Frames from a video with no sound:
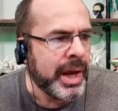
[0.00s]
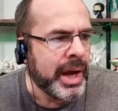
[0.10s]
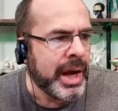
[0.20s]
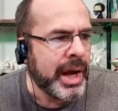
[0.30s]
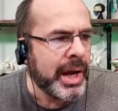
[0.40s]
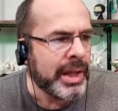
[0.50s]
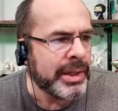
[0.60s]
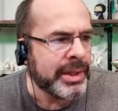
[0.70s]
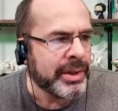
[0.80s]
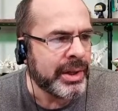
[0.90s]

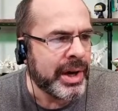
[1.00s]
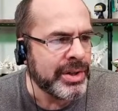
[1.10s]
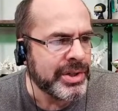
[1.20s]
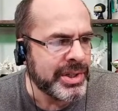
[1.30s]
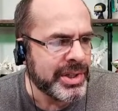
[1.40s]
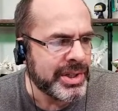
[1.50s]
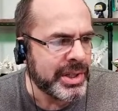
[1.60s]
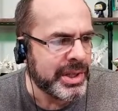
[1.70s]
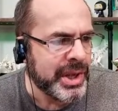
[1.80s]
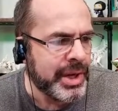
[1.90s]
They're largely
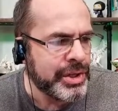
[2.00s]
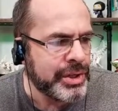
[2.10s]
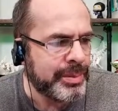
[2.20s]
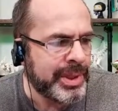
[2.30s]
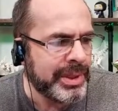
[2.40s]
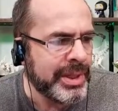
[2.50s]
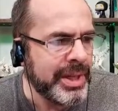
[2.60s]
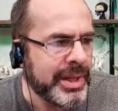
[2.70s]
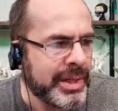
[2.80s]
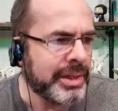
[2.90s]
disengaged
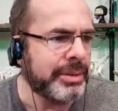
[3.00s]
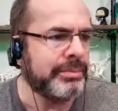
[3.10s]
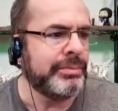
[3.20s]
politically.